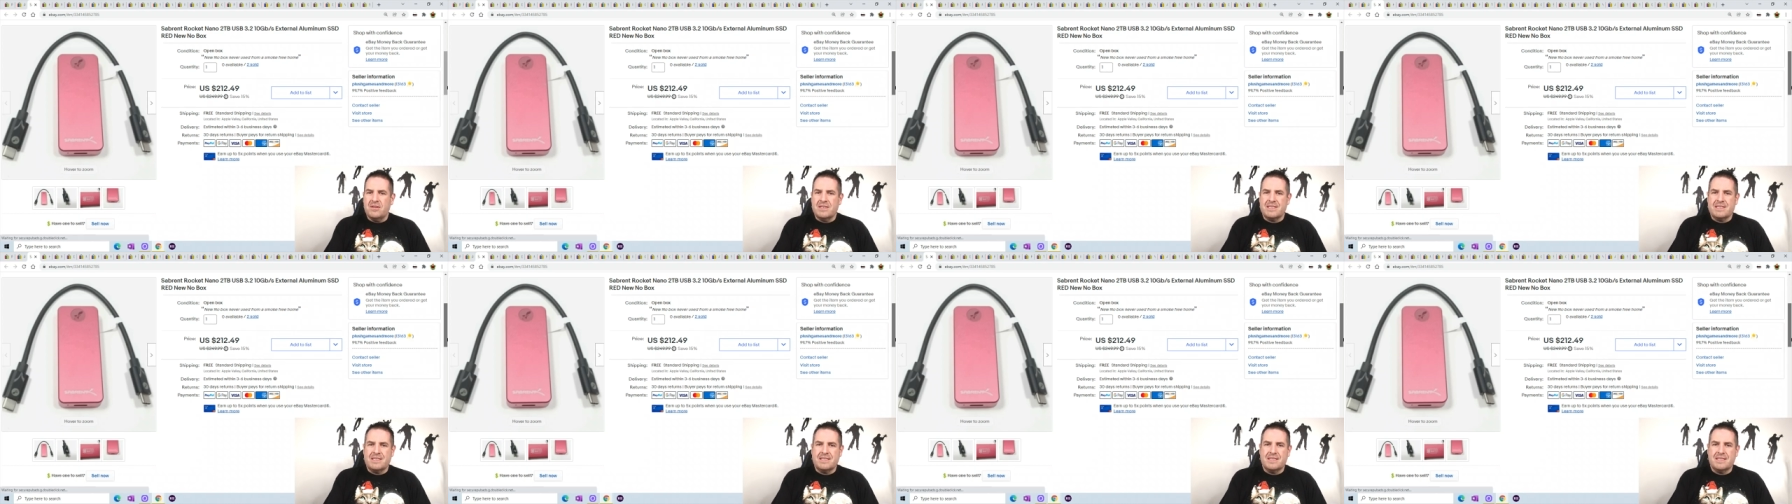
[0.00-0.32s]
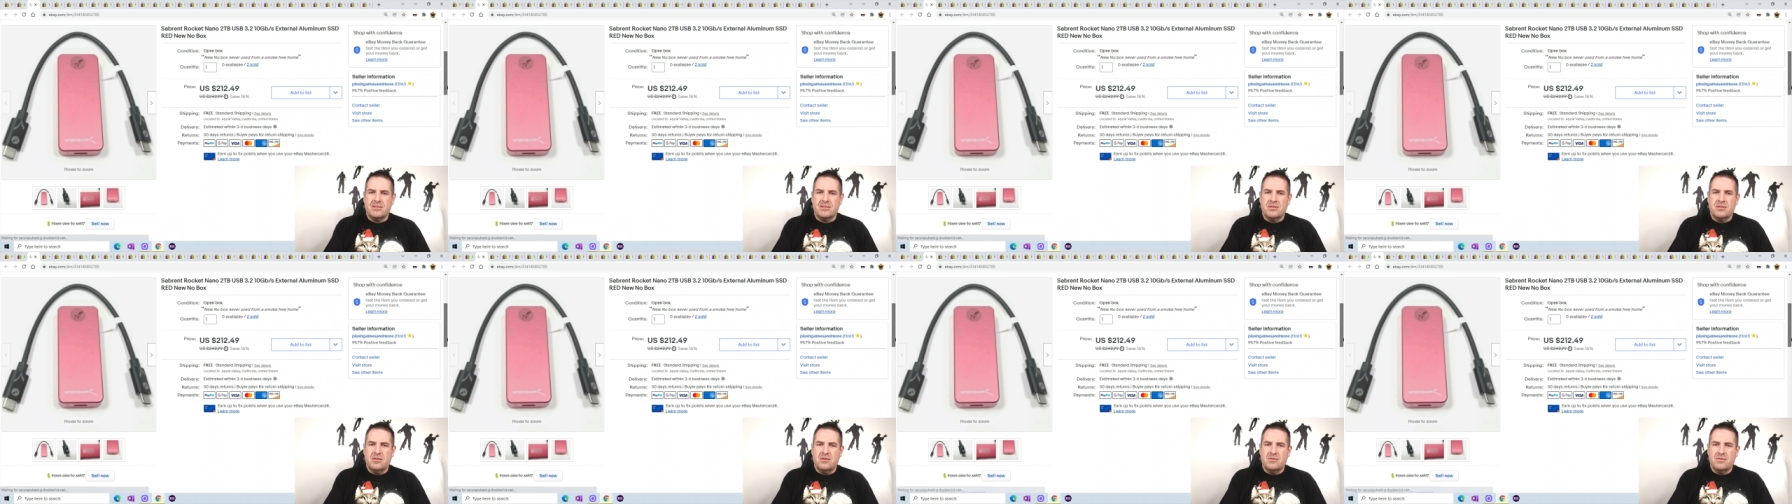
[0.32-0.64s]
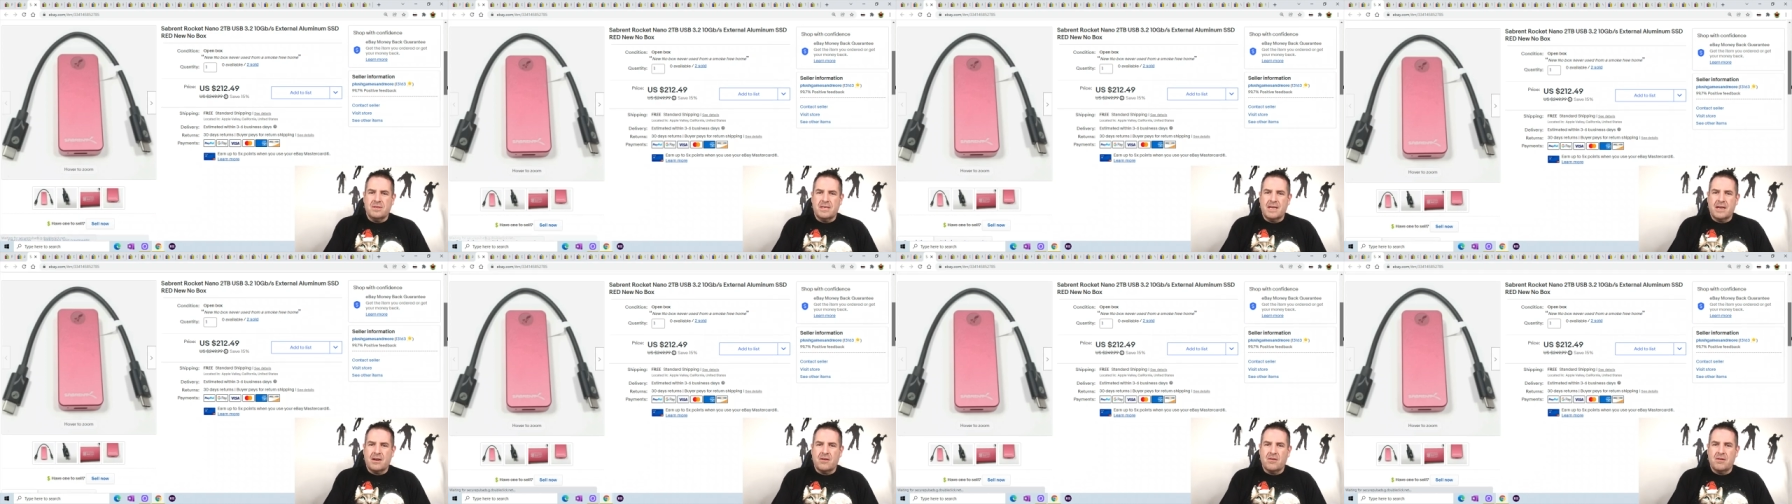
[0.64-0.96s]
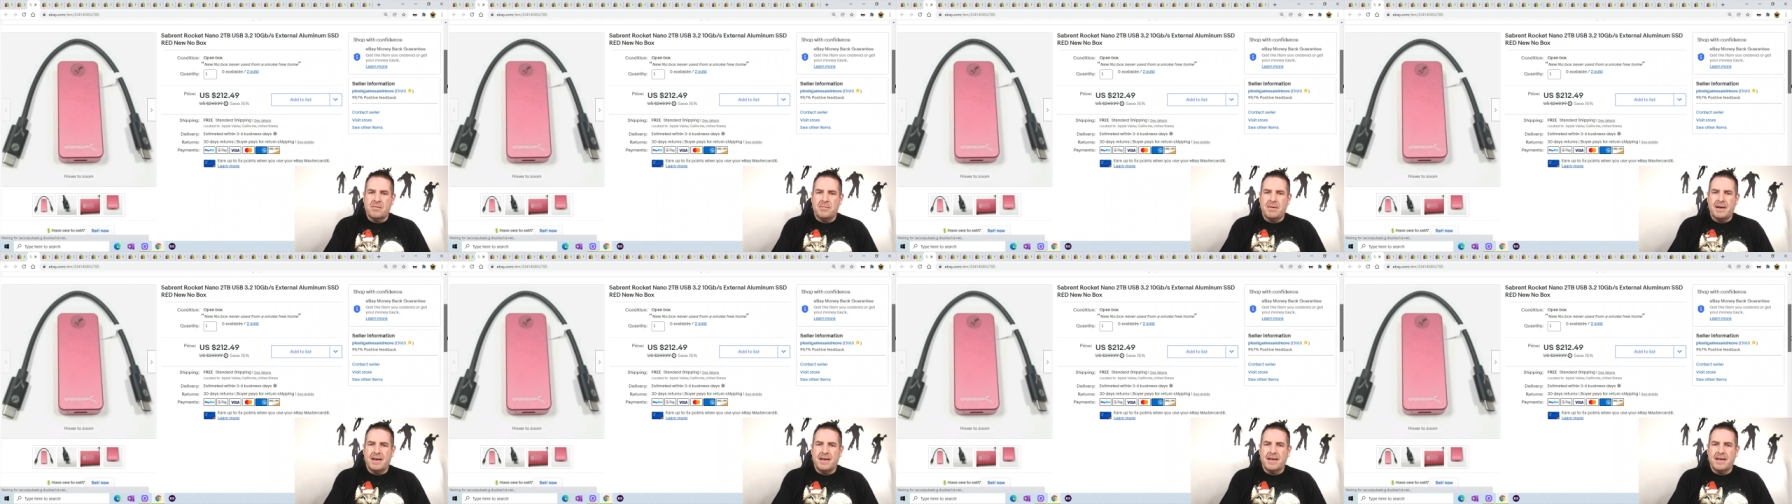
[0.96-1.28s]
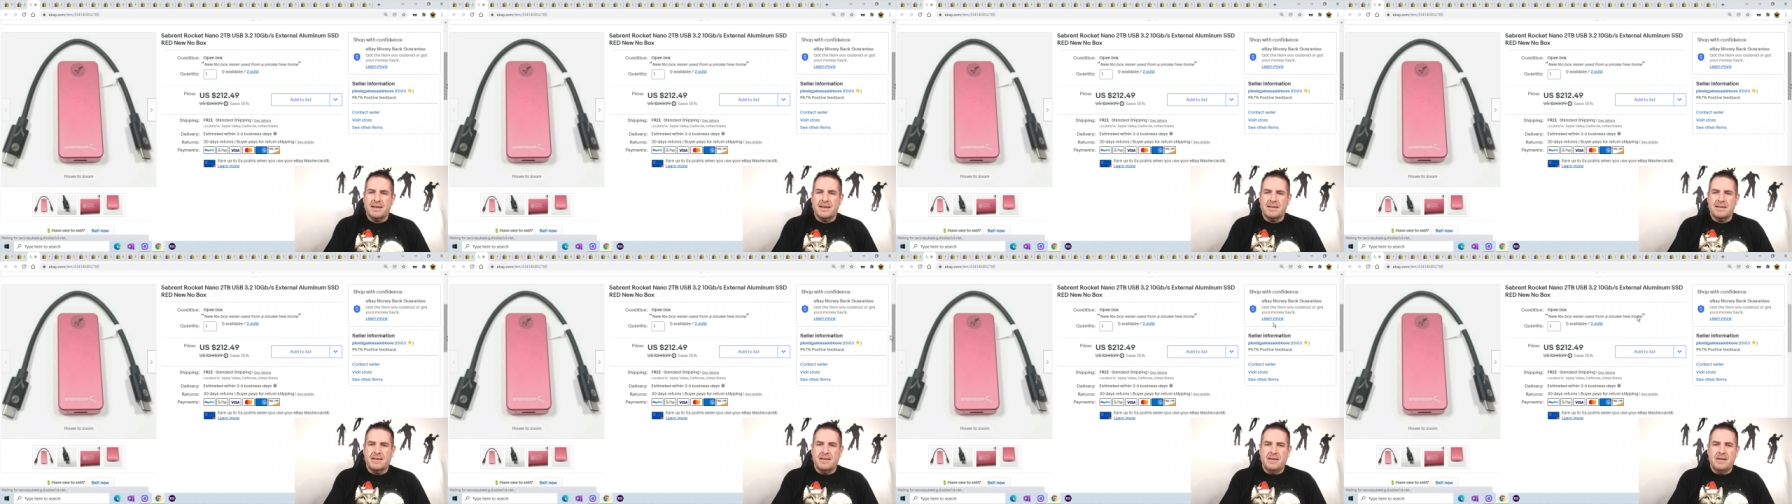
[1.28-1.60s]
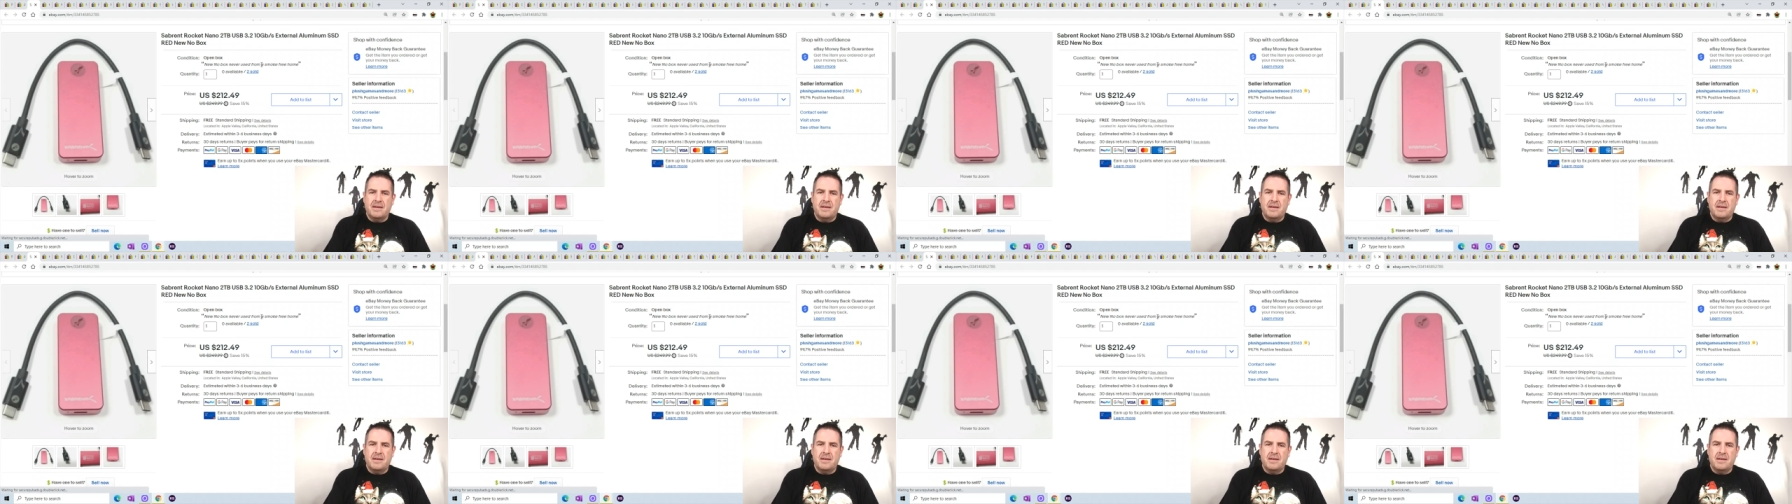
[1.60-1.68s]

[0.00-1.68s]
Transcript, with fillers: This is a two terabyte.